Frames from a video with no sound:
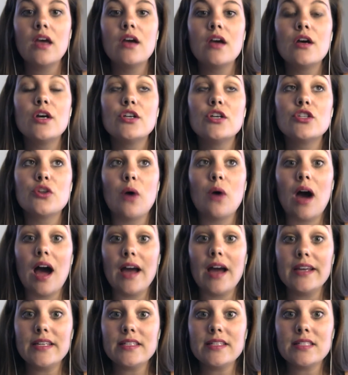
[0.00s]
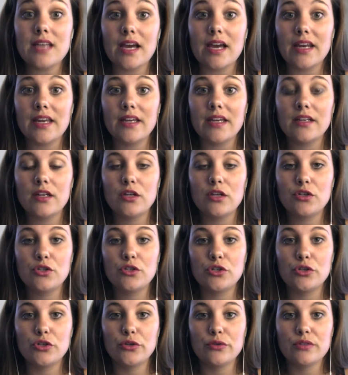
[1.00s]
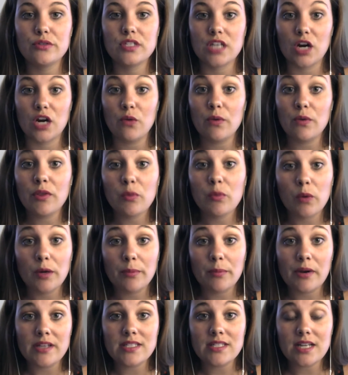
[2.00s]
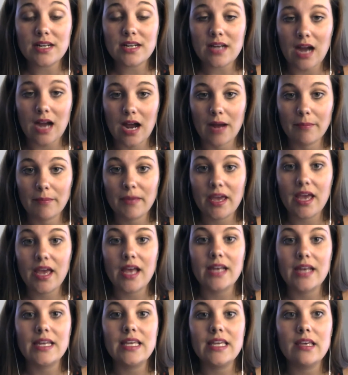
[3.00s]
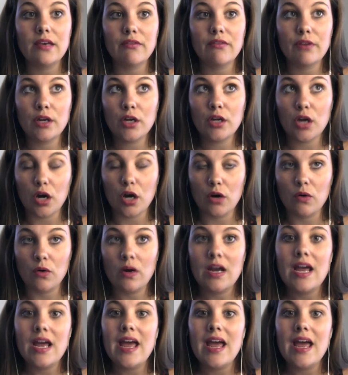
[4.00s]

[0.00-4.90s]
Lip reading: So I decided to start with WordPress.com and give it a go